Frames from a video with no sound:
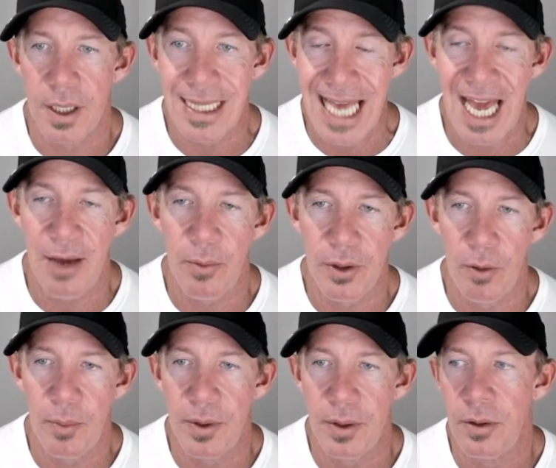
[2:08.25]
That would
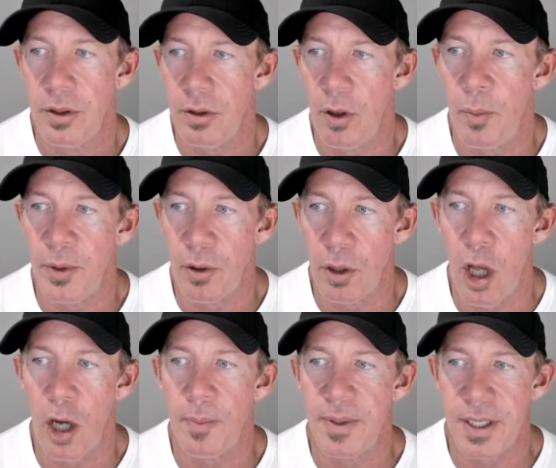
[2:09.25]
open, you'd open your
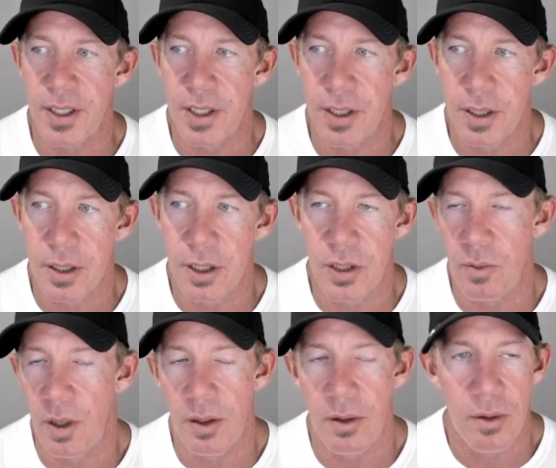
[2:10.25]
long positions because you
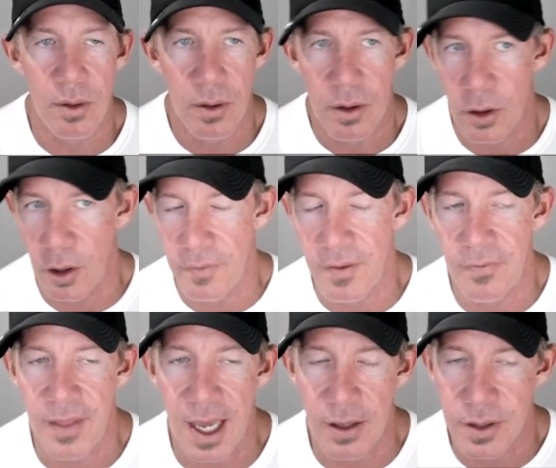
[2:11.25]
run
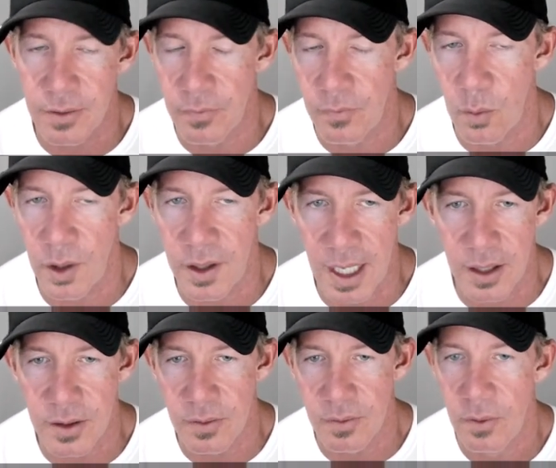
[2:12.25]
35,000, 40,000,